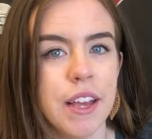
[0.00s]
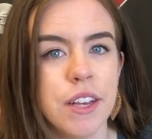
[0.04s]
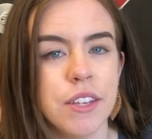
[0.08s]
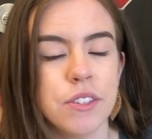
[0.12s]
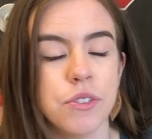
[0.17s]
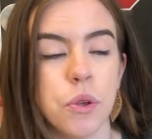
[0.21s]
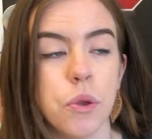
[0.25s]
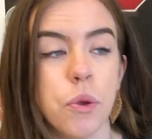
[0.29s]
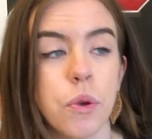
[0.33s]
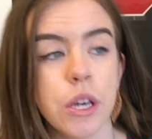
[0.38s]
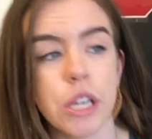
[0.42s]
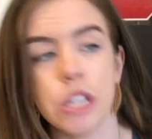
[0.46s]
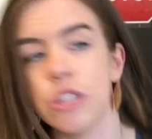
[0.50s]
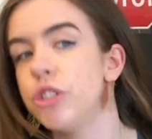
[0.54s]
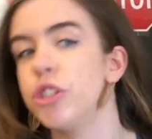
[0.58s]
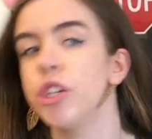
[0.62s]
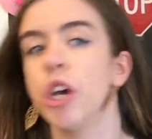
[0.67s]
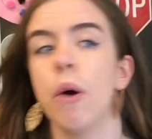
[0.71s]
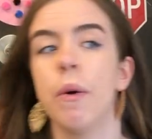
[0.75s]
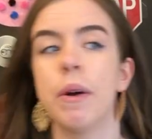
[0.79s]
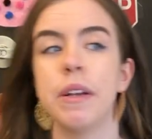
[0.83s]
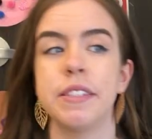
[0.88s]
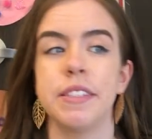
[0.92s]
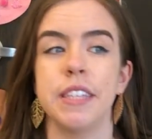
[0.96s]
So you could
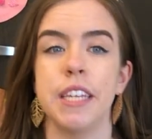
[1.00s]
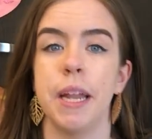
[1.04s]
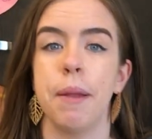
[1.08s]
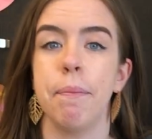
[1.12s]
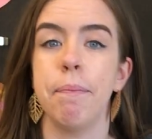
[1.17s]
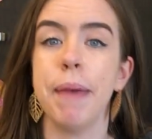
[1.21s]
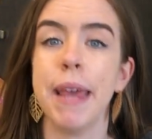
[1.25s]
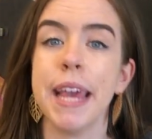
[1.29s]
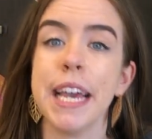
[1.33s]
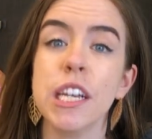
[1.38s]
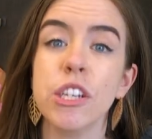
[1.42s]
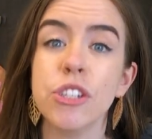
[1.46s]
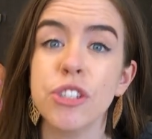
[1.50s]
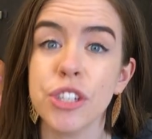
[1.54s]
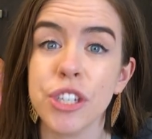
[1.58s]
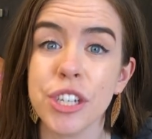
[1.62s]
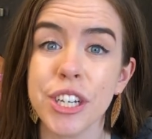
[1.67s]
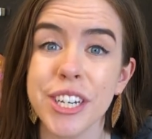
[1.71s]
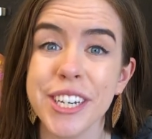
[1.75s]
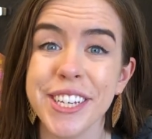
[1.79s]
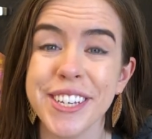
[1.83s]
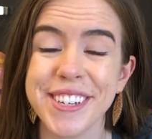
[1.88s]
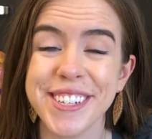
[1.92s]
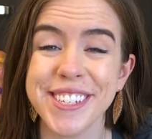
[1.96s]
show us in a
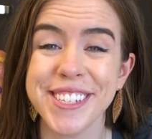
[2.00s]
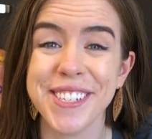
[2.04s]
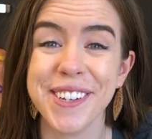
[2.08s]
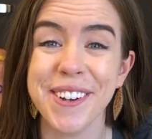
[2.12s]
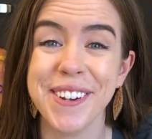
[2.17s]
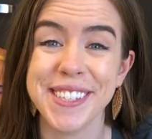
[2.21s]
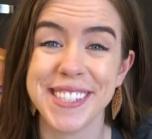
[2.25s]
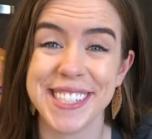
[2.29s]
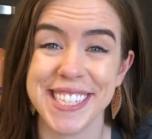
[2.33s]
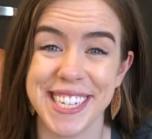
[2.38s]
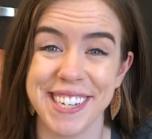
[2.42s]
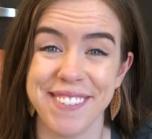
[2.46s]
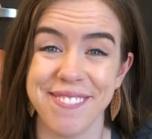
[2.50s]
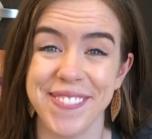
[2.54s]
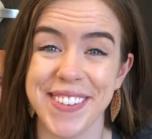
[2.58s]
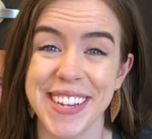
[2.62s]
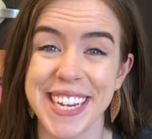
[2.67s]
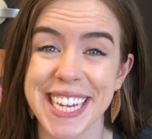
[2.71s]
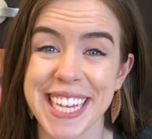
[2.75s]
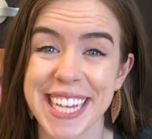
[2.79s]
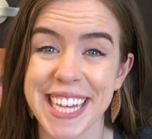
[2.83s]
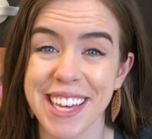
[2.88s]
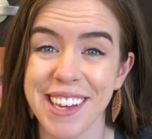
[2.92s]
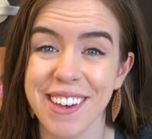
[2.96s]
picture, you could show us in a
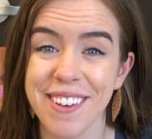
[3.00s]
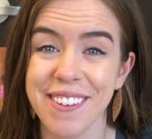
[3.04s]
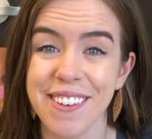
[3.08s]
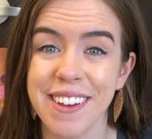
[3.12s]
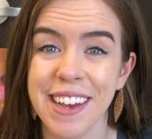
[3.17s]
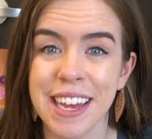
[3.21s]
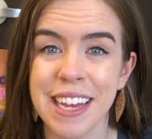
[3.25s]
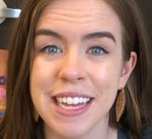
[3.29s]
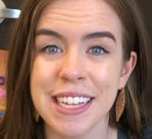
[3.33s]
video.